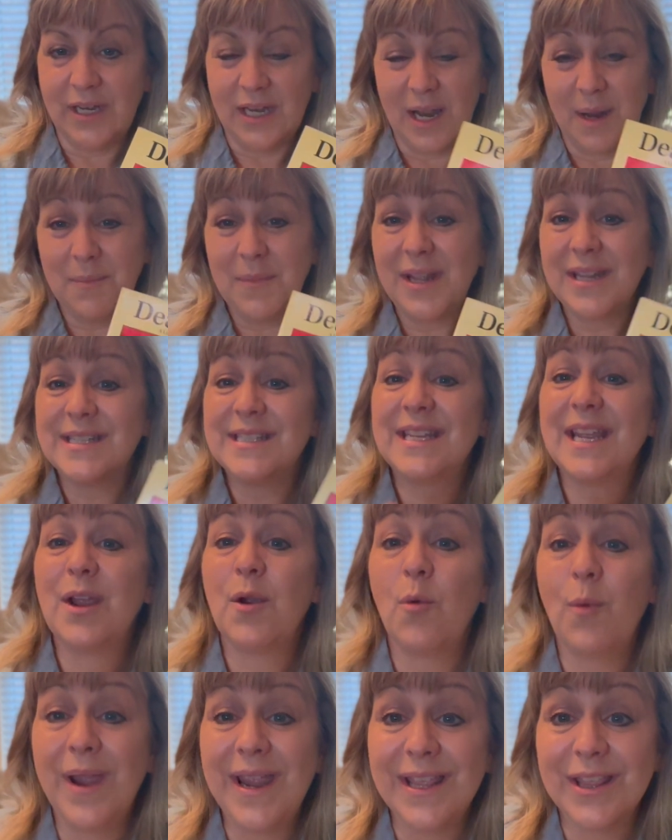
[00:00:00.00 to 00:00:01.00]
Now, I'm not
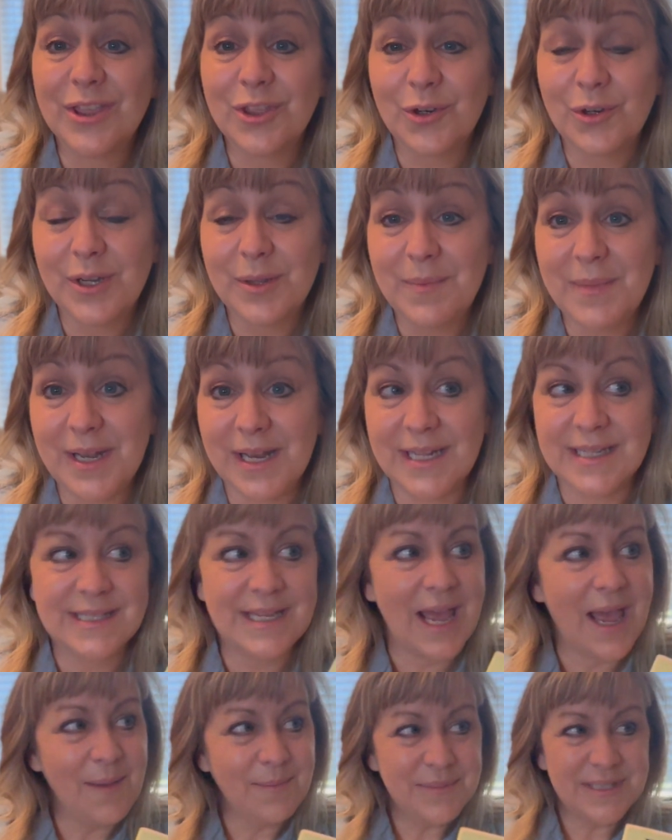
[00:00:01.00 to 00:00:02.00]
saying wait 30 minutes.
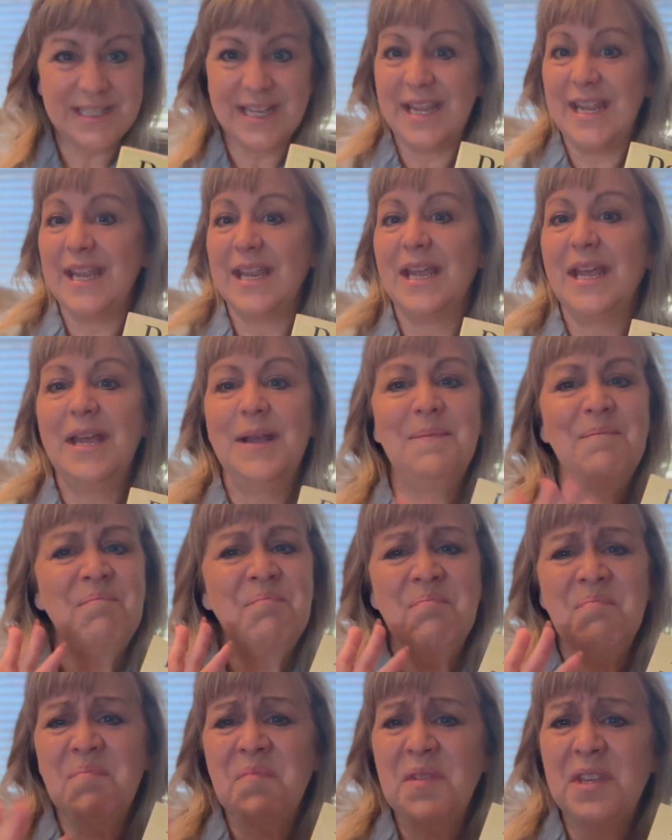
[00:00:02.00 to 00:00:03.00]
I'm saying
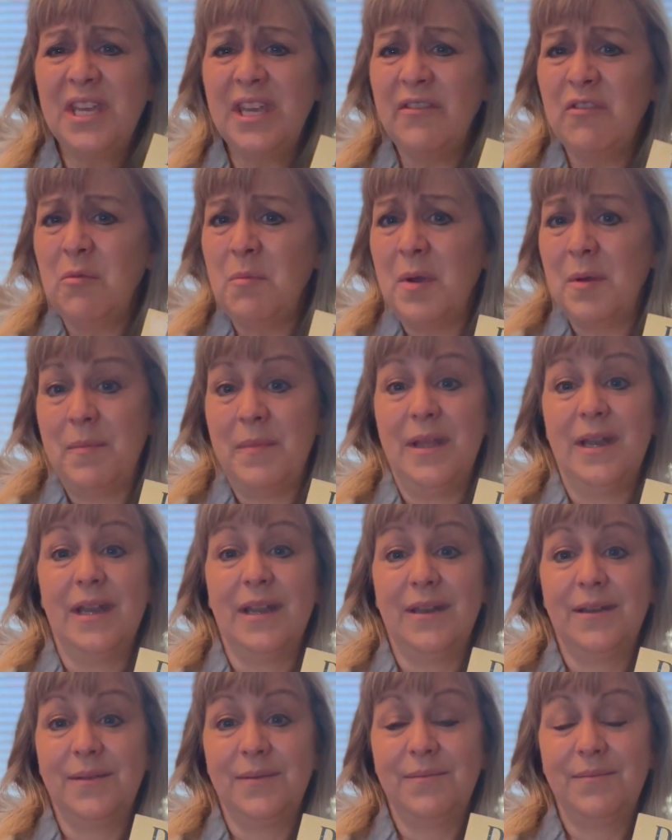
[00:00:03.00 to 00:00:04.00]
give them a
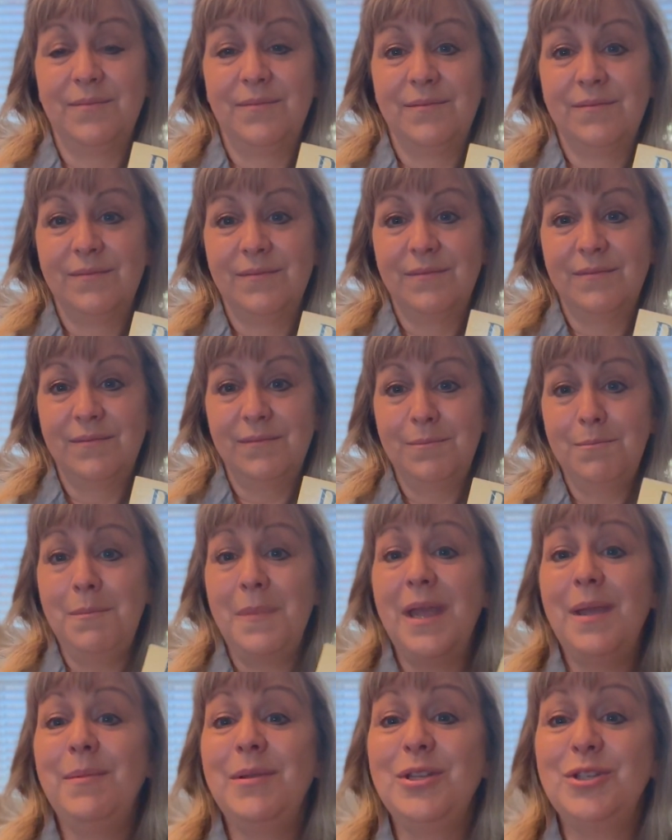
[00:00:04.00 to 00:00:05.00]
minute,
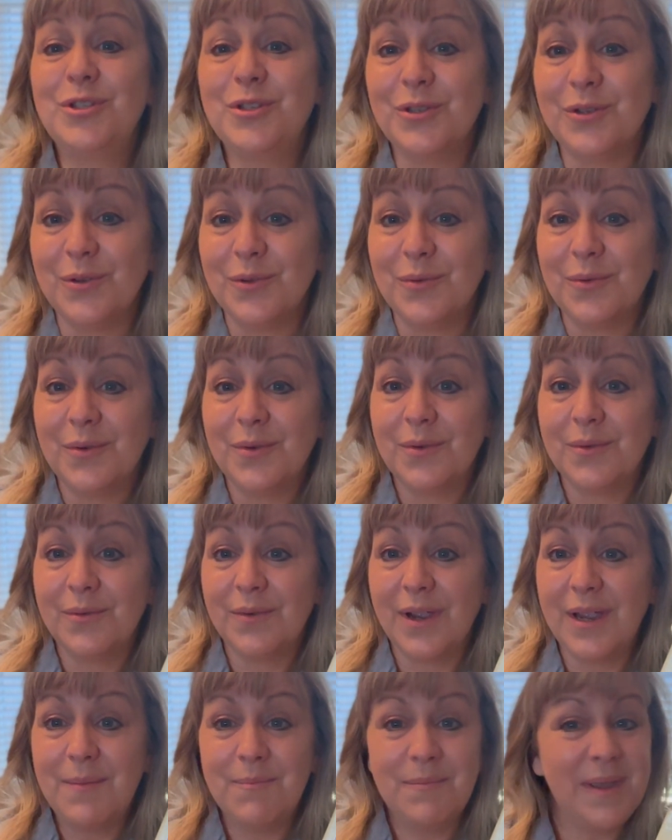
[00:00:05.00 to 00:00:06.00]
maybe two,
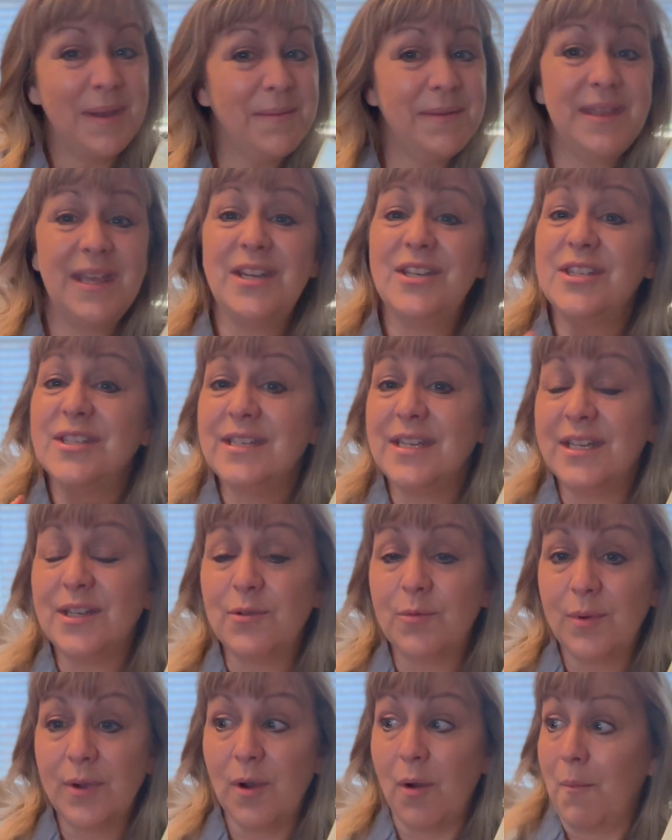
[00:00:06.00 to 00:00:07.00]
right? Maybe they just need to
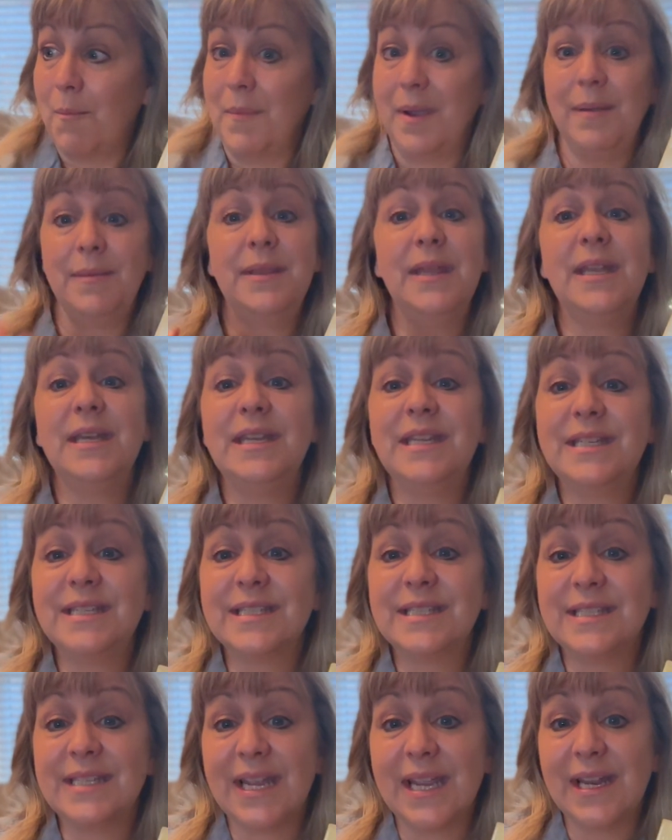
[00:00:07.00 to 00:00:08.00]
wiggle. Maybe they need to
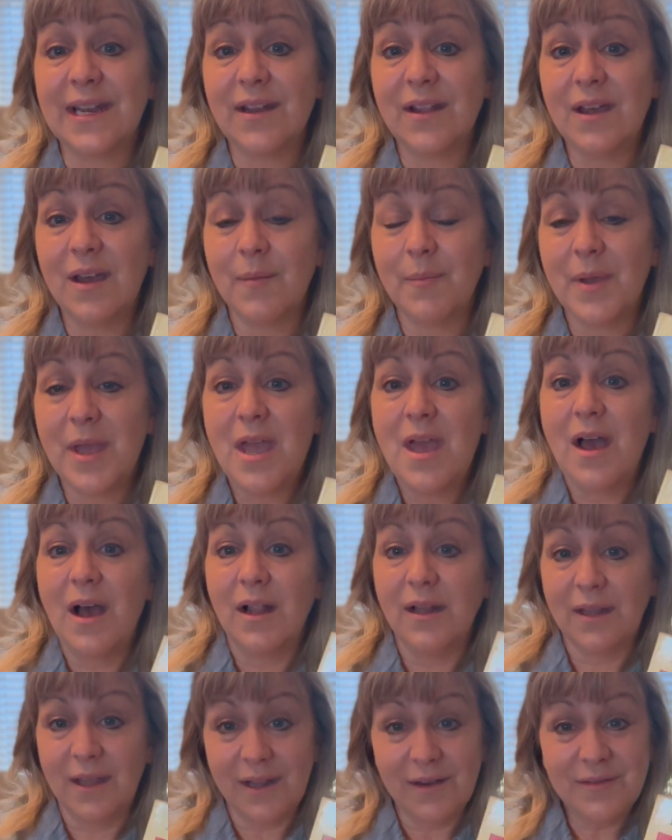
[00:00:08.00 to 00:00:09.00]
stand up.
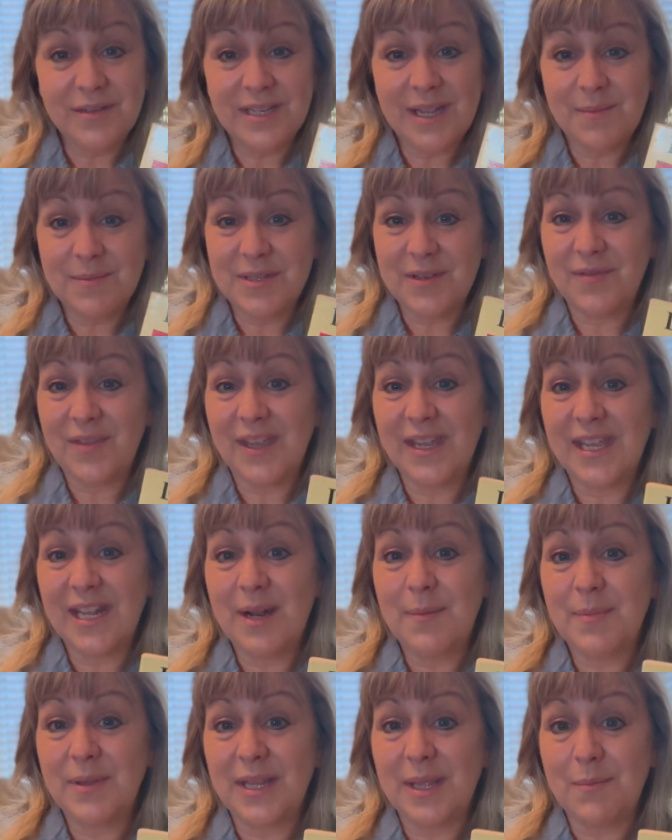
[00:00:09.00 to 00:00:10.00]
A lot of times if they get
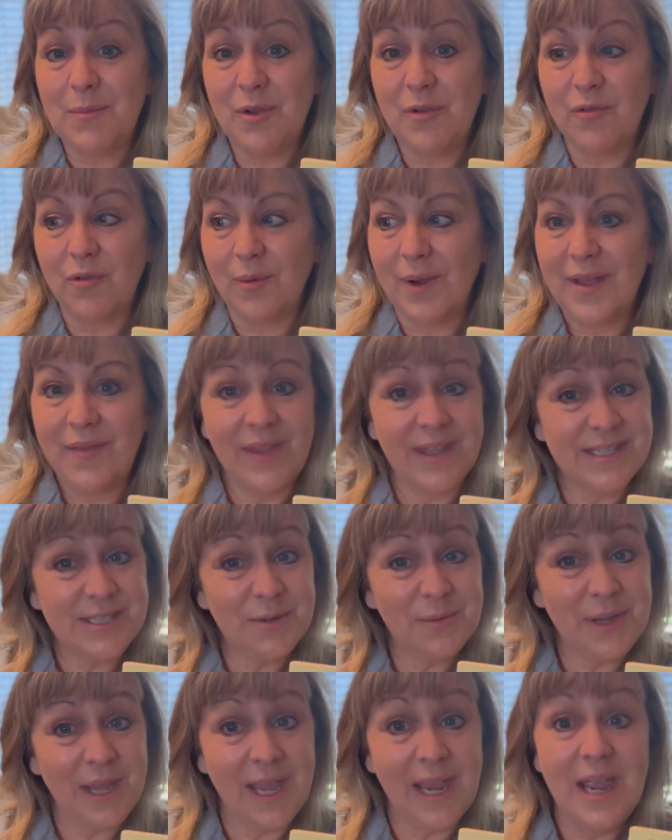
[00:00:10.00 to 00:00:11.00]
up and they move around, that's
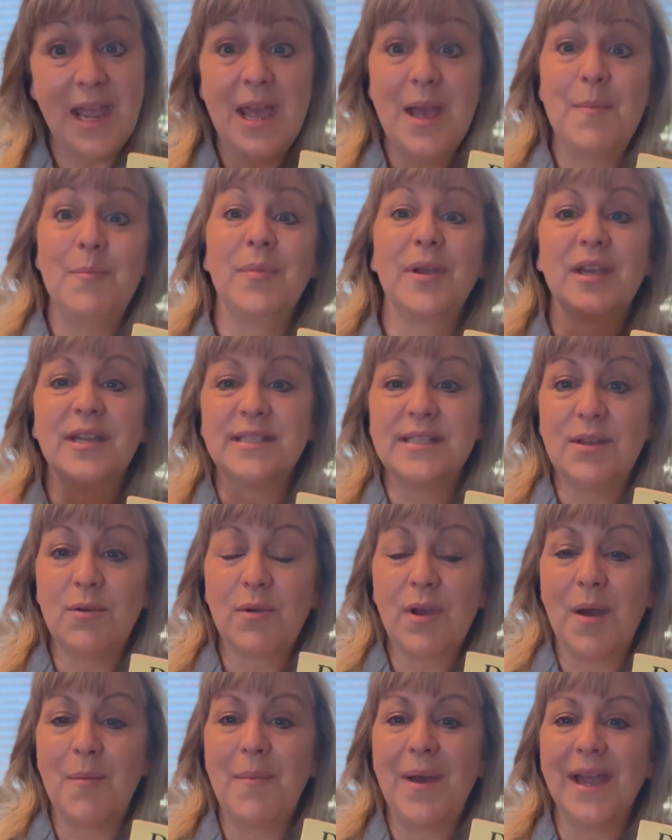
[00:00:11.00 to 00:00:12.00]
okay because they'll
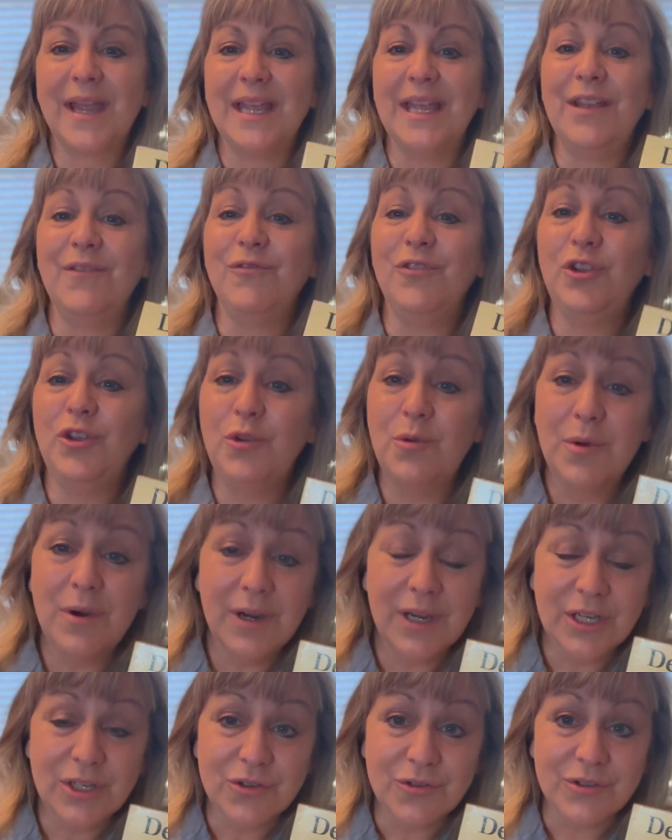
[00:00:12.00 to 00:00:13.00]
come back. If you're
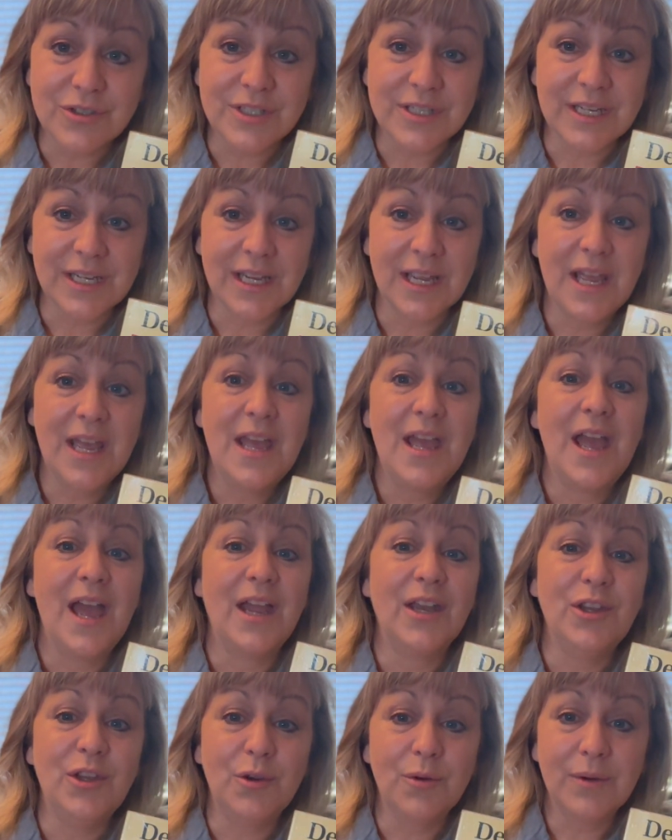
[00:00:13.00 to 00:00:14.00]
interesting
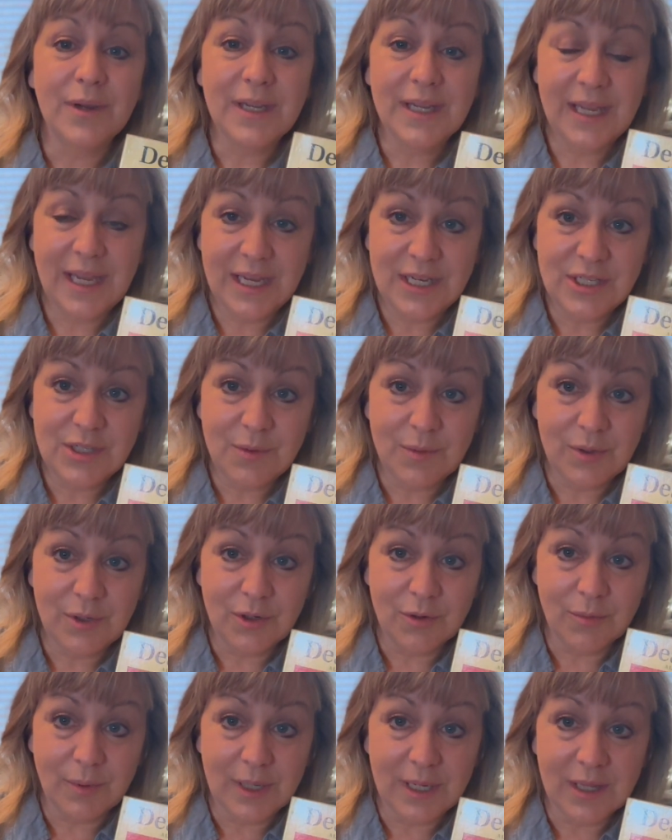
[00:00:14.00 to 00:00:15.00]
and you're engaging when
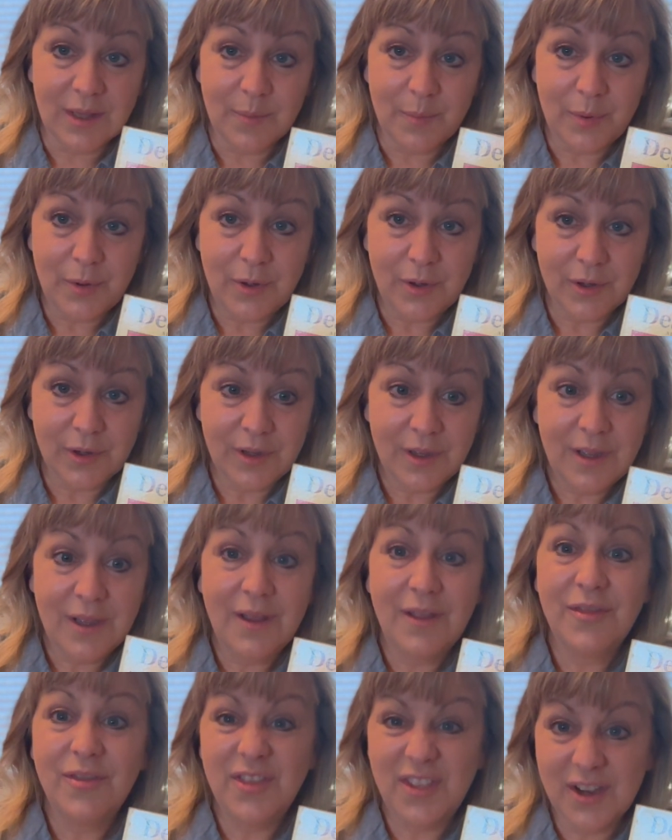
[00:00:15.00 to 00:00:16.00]
you're reading the book,
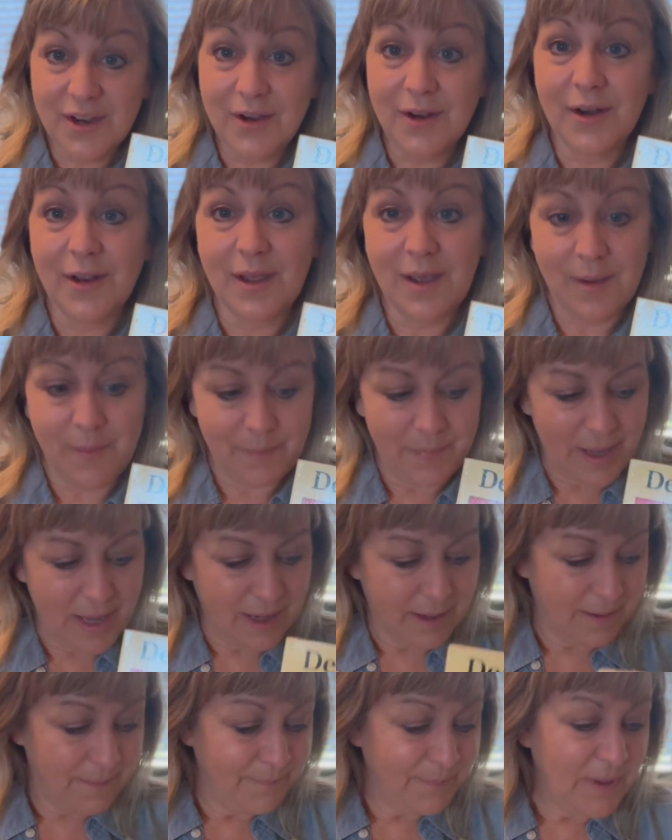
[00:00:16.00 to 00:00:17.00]
they're going to come
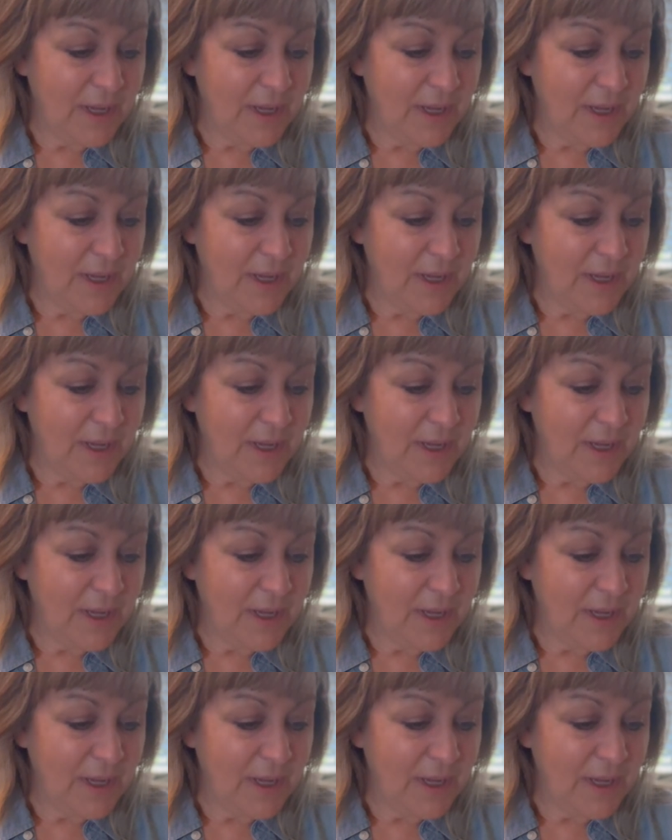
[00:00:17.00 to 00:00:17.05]
back.